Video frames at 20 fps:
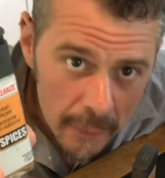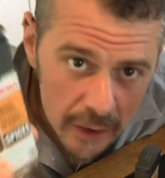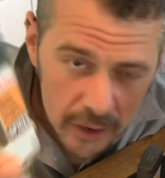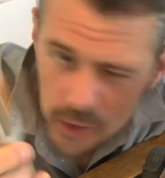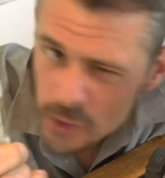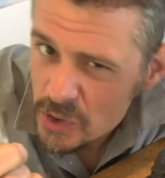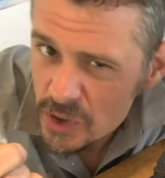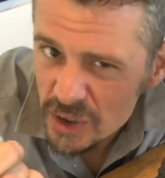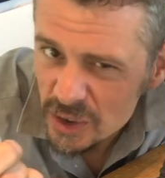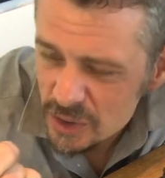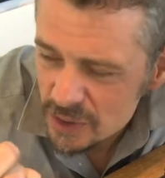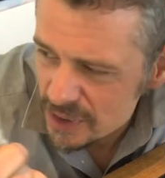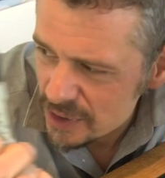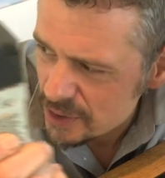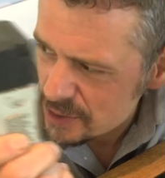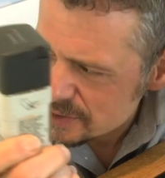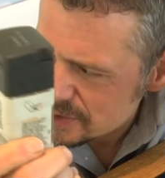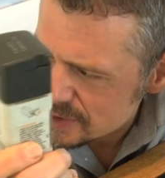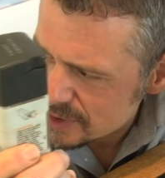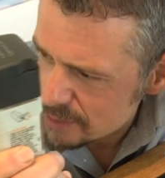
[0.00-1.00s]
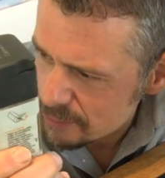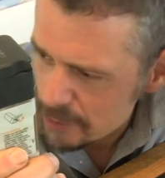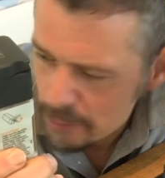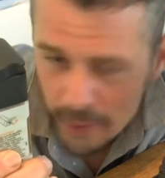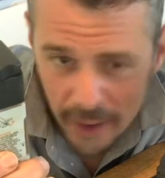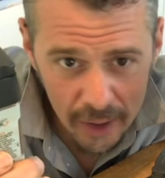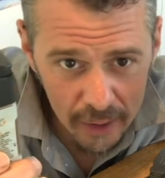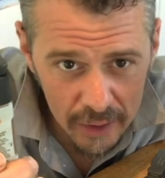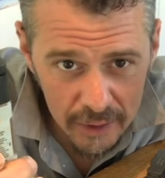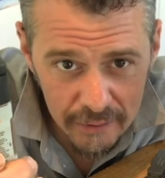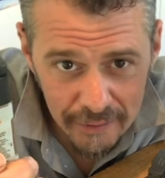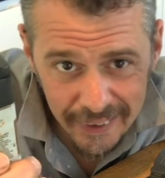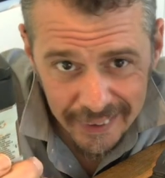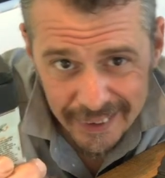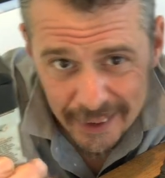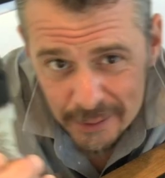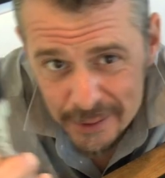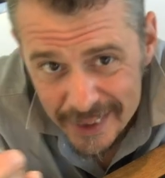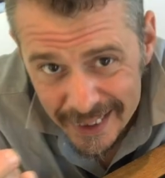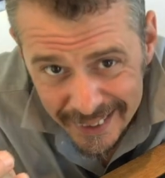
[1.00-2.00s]
You can use cinnamon powder. In fact, I
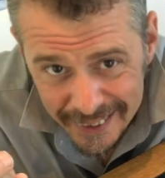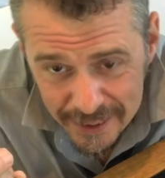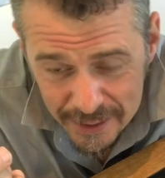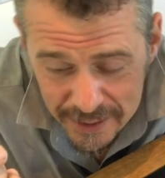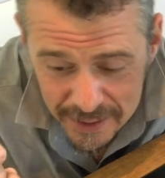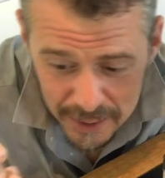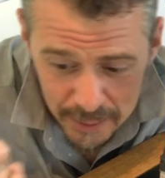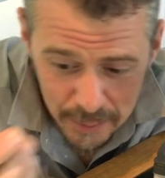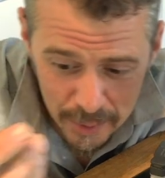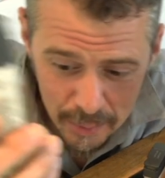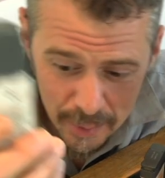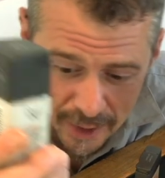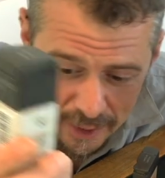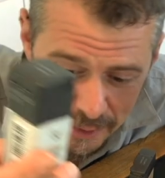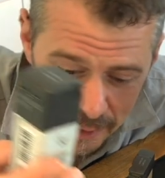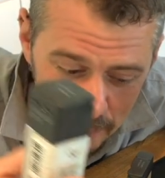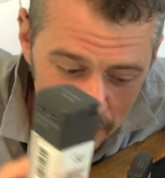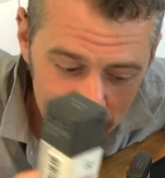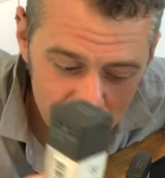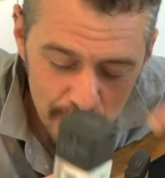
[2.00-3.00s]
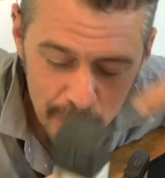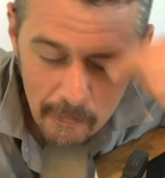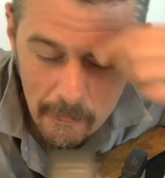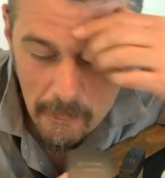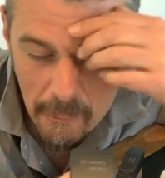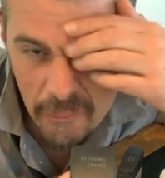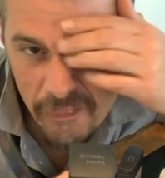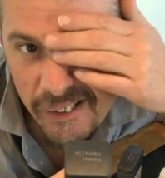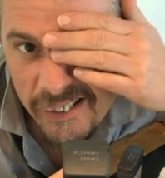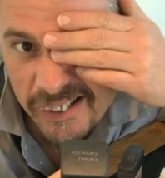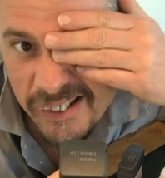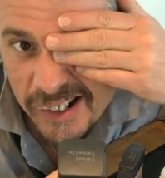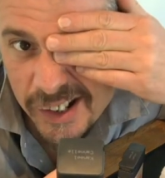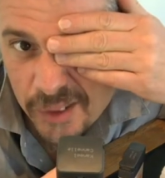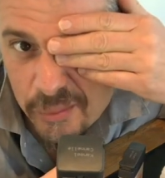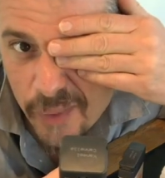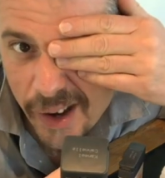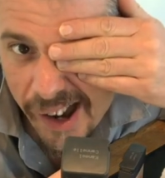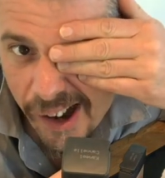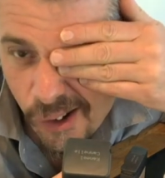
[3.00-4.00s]
was gonna use cinnamon powder, but
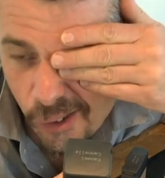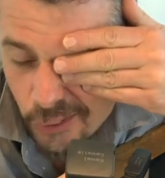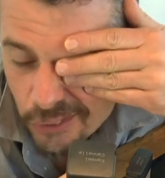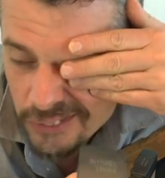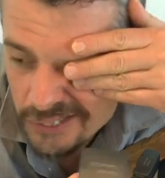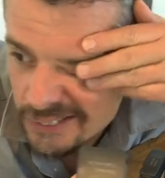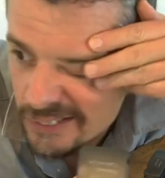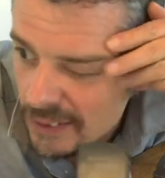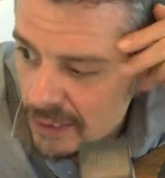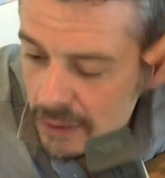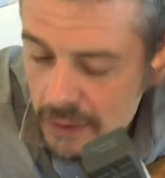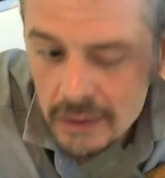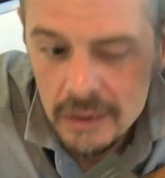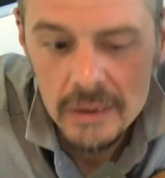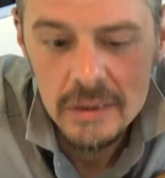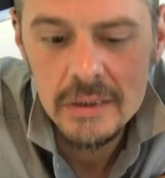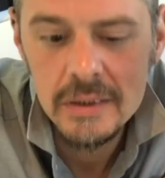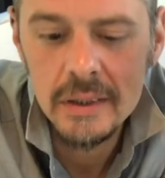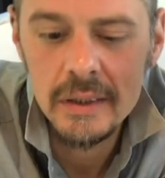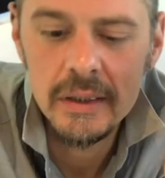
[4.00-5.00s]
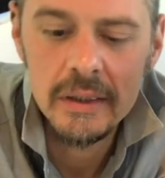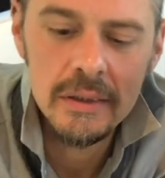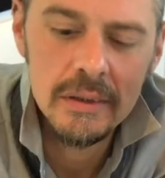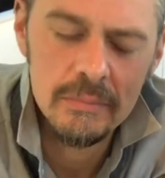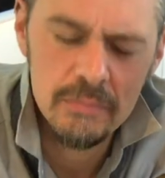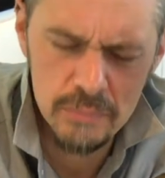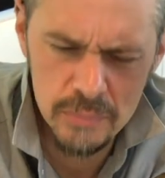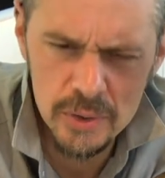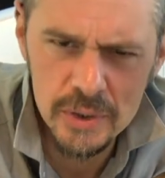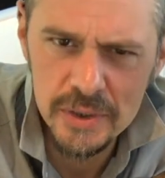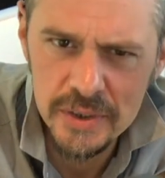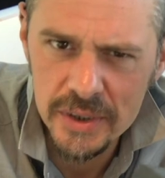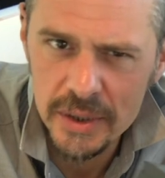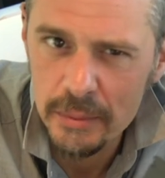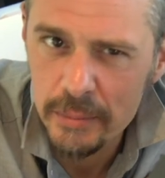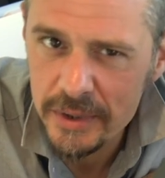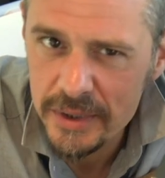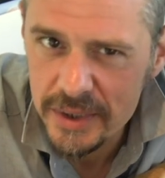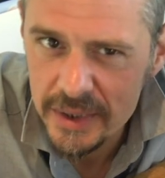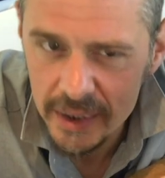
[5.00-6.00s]
I'm out. So I'm gonna put a
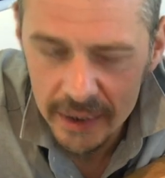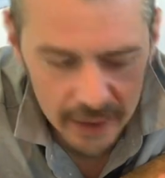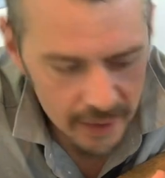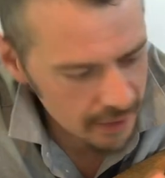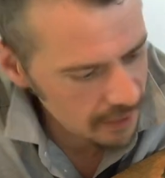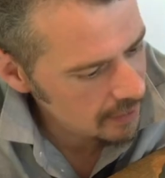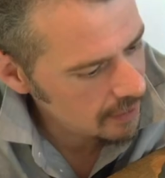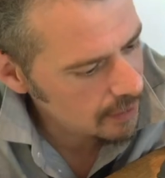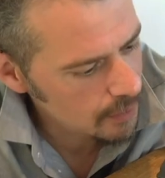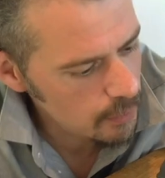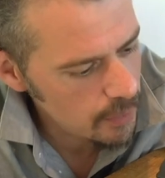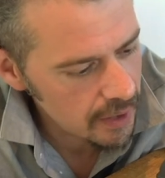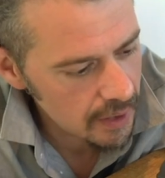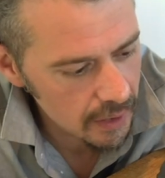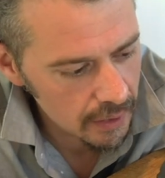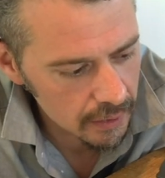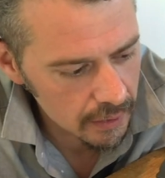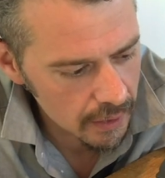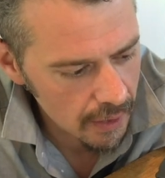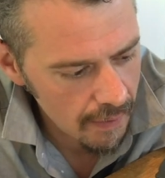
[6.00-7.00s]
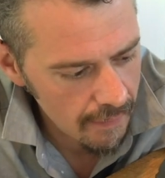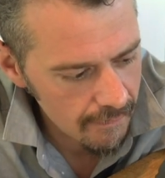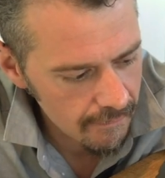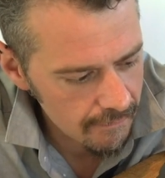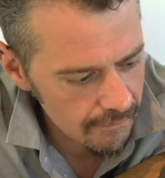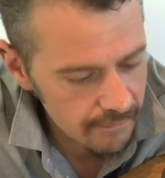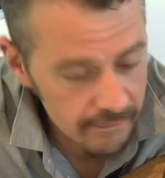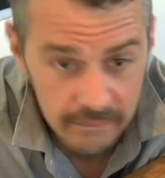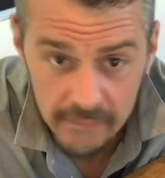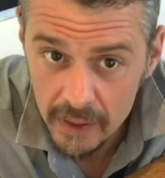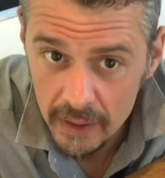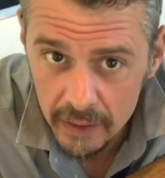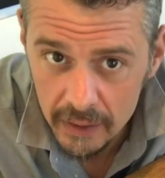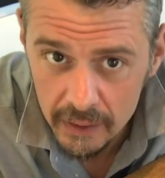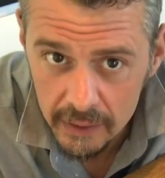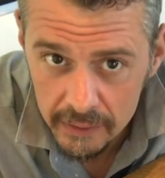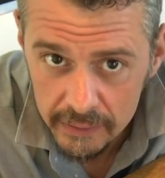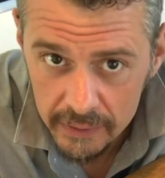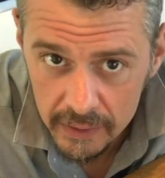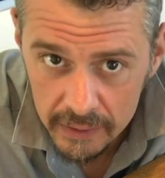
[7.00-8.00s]
cinnamon stick in it. It'll make it look very
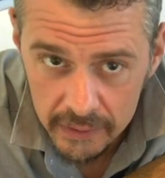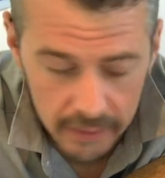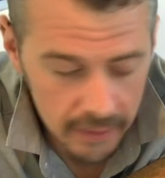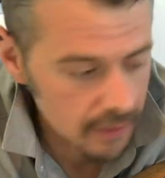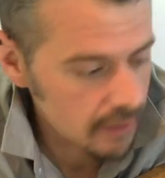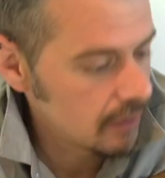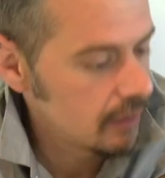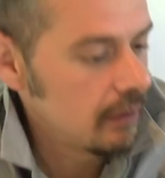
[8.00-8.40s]
authentic.